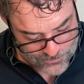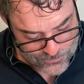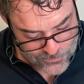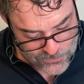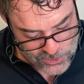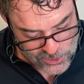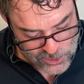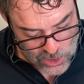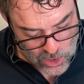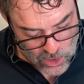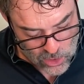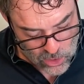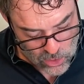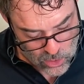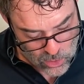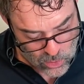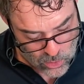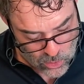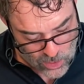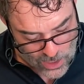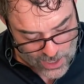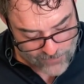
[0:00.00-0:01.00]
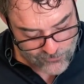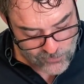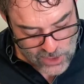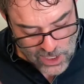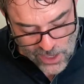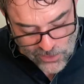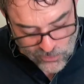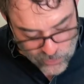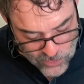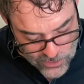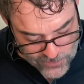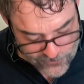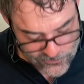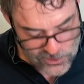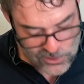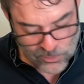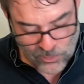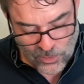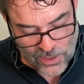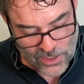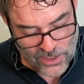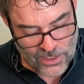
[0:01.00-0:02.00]
So I've gotten rid of
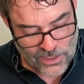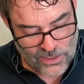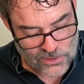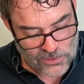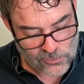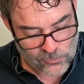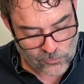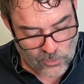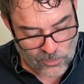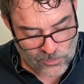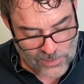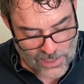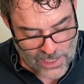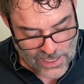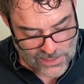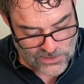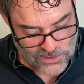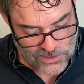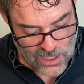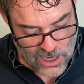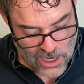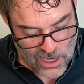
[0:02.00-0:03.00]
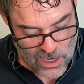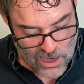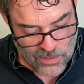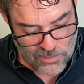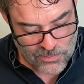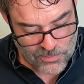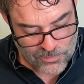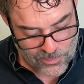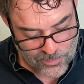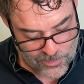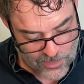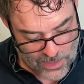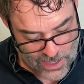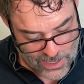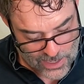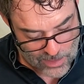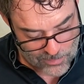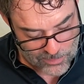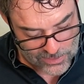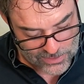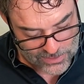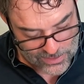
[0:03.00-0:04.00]
some readings from last time,
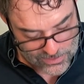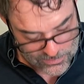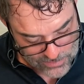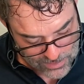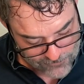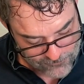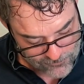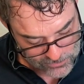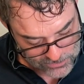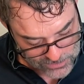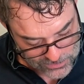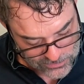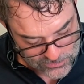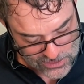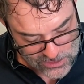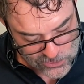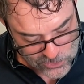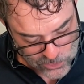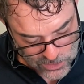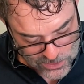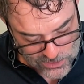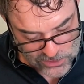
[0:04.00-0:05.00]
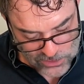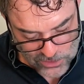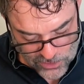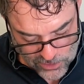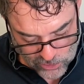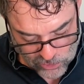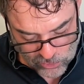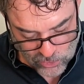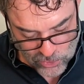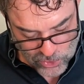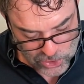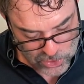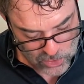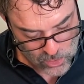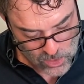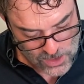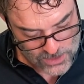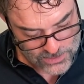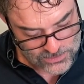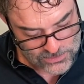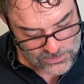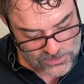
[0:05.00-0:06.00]
but I feel like these ones are the crucial
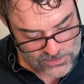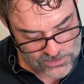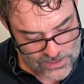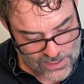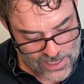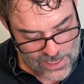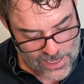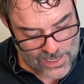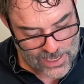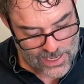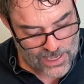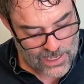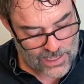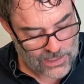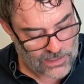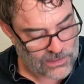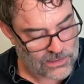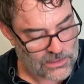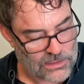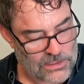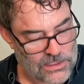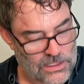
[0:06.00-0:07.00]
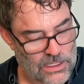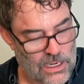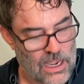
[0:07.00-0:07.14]
ones, and